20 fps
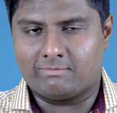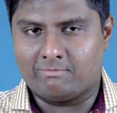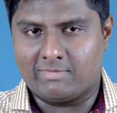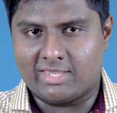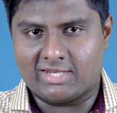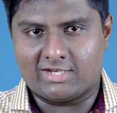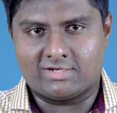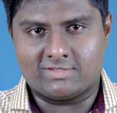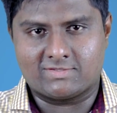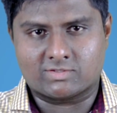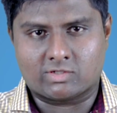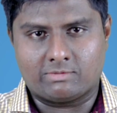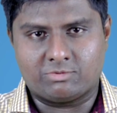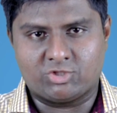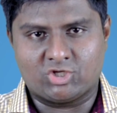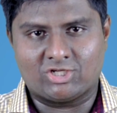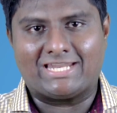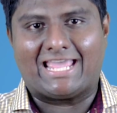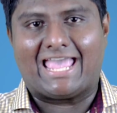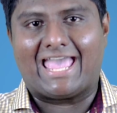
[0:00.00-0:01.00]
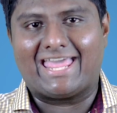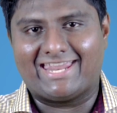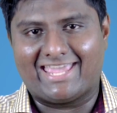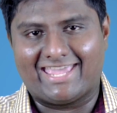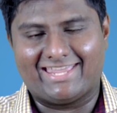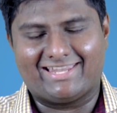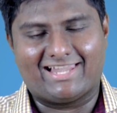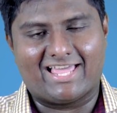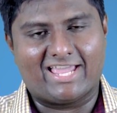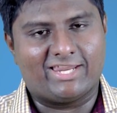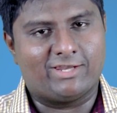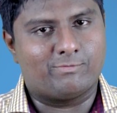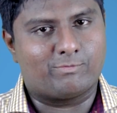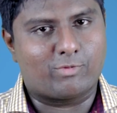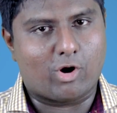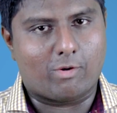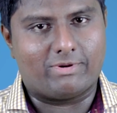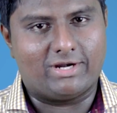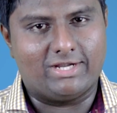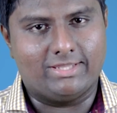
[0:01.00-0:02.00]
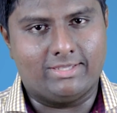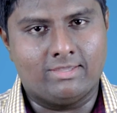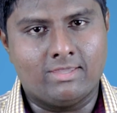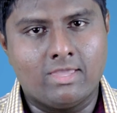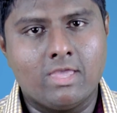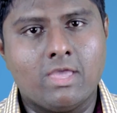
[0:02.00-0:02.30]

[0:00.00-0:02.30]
meta description, and headline properly.